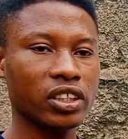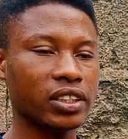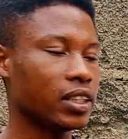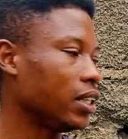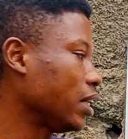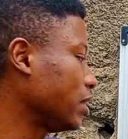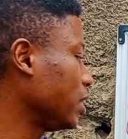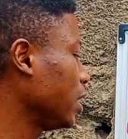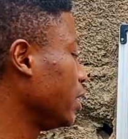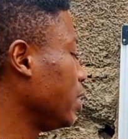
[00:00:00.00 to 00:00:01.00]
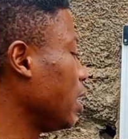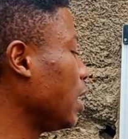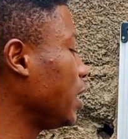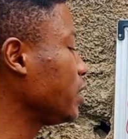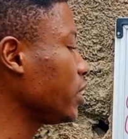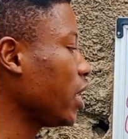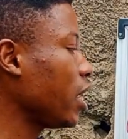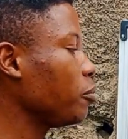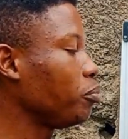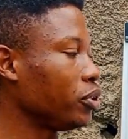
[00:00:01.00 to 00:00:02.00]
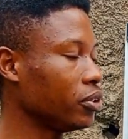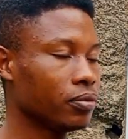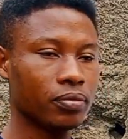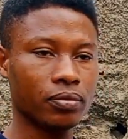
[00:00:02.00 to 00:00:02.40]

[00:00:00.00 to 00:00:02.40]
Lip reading: understand that the length AB